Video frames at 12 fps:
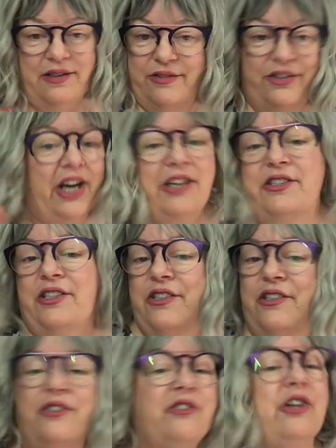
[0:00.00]

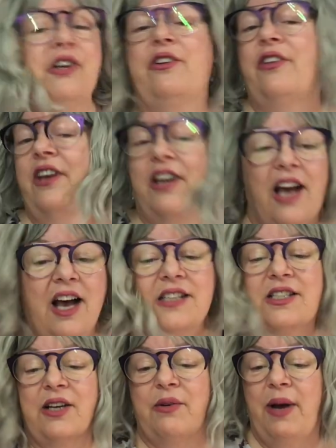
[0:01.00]
justice and truth and
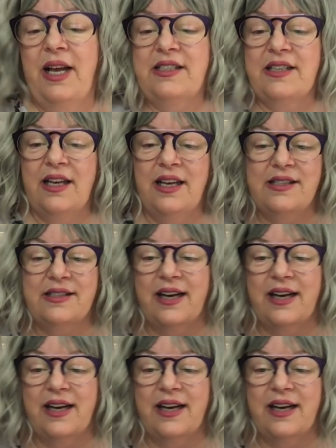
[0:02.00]
consequences